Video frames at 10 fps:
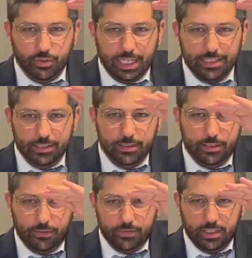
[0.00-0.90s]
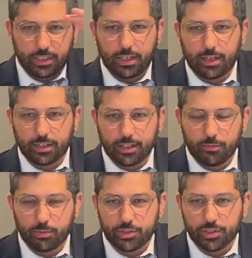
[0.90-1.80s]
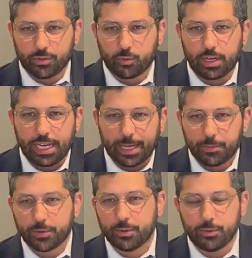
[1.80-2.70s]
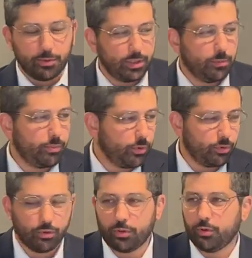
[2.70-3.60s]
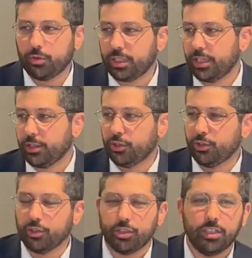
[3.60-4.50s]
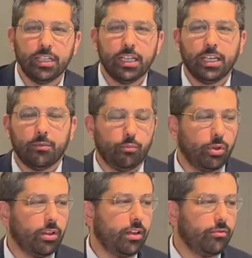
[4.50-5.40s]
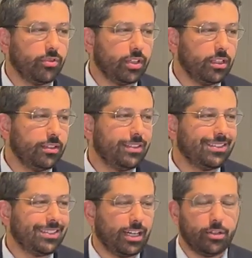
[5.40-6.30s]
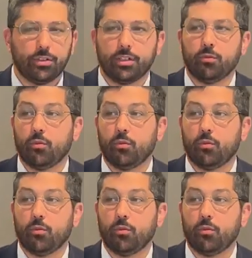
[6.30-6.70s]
essence of tkiyah again, which is we're absolutely pure, okay, good, beloved, desired, and